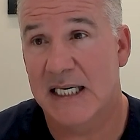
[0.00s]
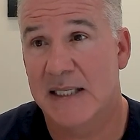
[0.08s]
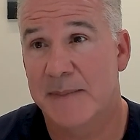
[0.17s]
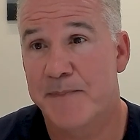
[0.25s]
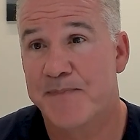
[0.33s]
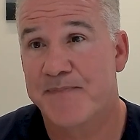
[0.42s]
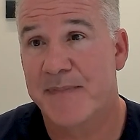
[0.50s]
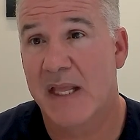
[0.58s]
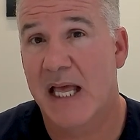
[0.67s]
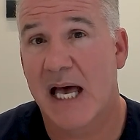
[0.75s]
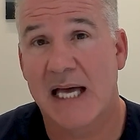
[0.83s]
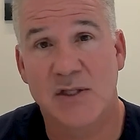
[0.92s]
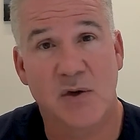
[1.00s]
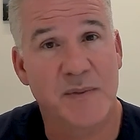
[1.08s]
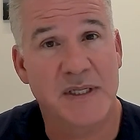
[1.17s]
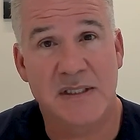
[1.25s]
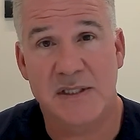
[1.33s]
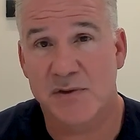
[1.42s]
I, I don't
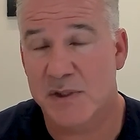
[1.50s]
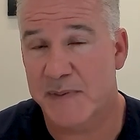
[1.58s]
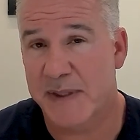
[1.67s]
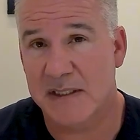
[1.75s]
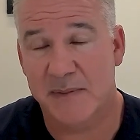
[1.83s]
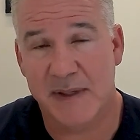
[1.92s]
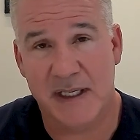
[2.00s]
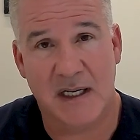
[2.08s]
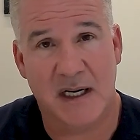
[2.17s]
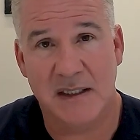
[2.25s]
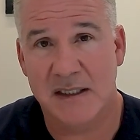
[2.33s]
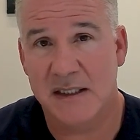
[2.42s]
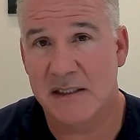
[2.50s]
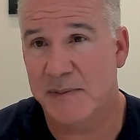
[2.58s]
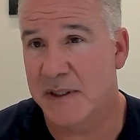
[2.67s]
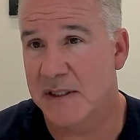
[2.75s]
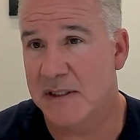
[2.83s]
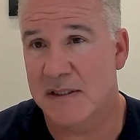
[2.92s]
mean disrespect to my colleagues
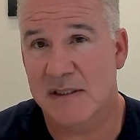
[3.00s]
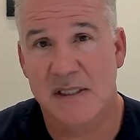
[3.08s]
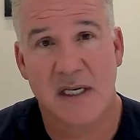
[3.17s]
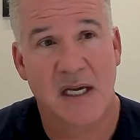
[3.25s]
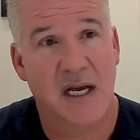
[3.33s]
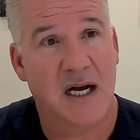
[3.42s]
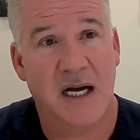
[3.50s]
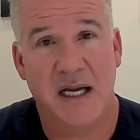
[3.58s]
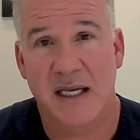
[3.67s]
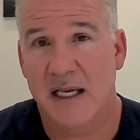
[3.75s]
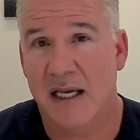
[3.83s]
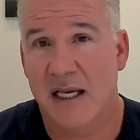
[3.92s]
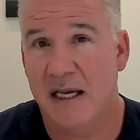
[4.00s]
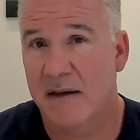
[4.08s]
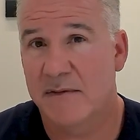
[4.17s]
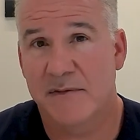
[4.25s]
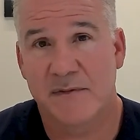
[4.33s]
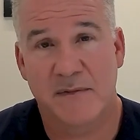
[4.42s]
because I have
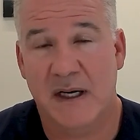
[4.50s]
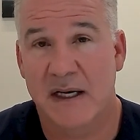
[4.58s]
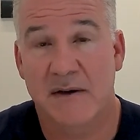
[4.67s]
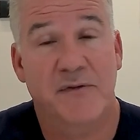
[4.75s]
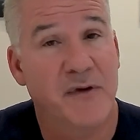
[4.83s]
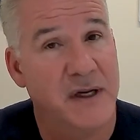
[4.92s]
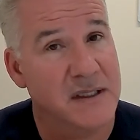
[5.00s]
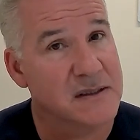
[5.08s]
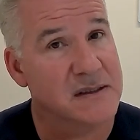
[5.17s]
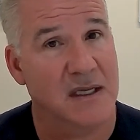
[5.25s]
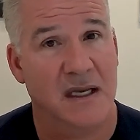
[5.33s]
I have friends